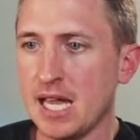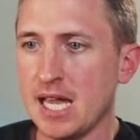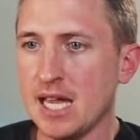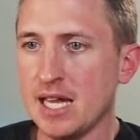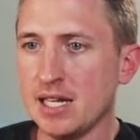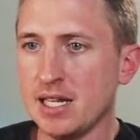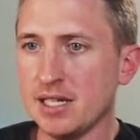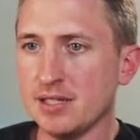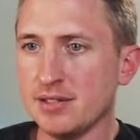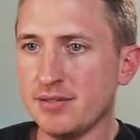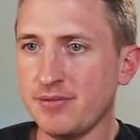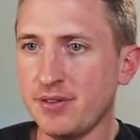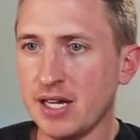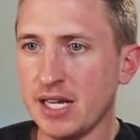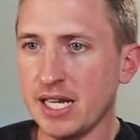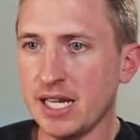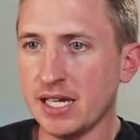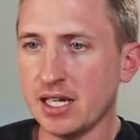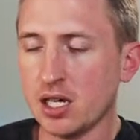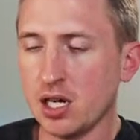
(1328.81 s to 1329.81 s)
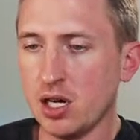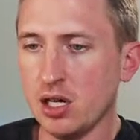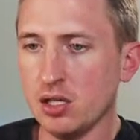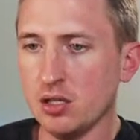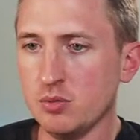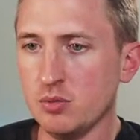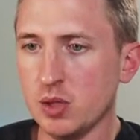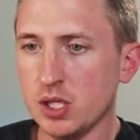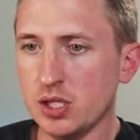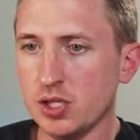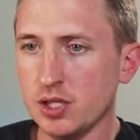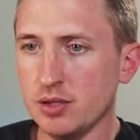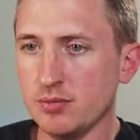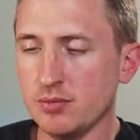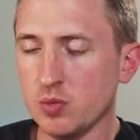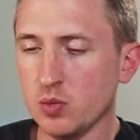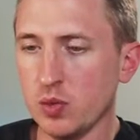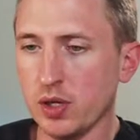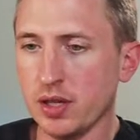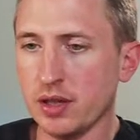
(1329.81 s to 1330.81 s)
and I define a column
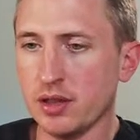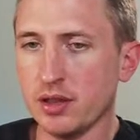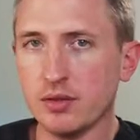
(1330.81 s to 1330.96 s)
widget with